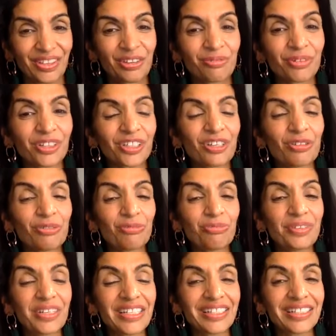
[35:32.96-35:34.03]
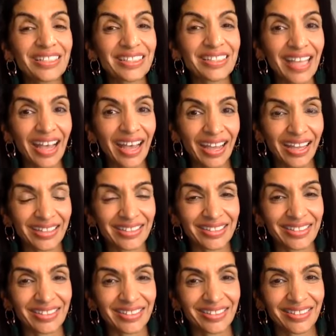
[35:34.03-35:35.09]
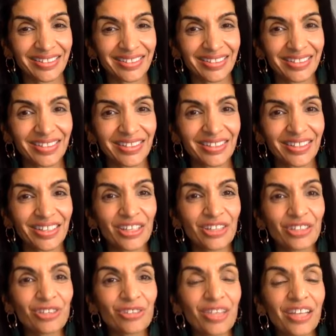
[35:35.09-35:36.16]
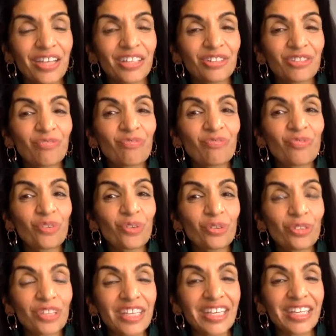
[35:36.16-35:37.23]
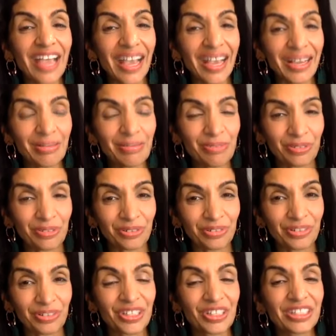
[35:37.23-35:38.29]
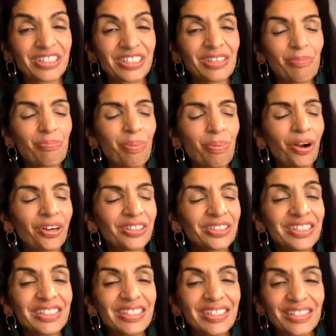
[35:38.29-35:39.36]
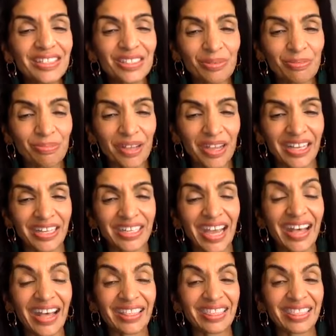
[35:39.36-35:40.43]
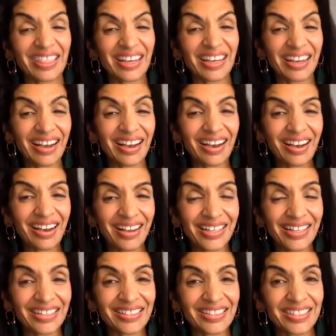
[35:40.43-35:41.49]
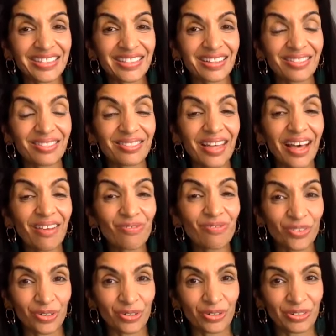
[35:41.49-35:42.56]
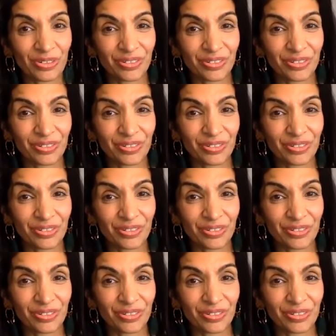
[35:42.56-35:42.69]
we're going to reset so that you're fully able to participate at the highest level